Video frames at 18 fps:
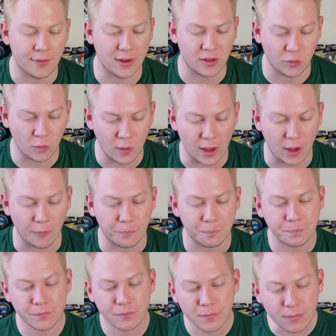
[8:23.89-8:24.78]
as well.
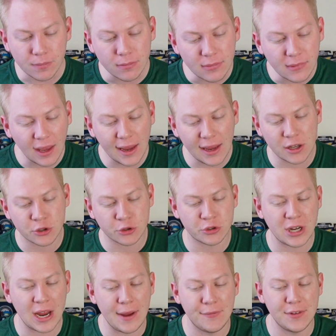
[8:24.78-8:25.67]
Andrew
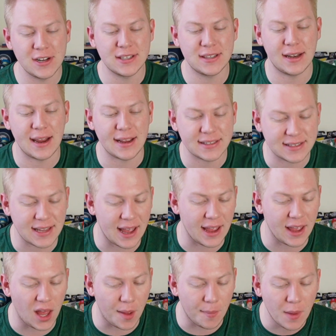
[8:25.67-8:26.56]
Chafin is the next
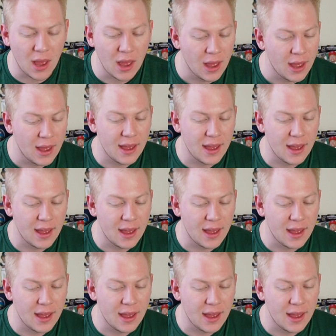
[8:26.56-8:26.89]
guy up.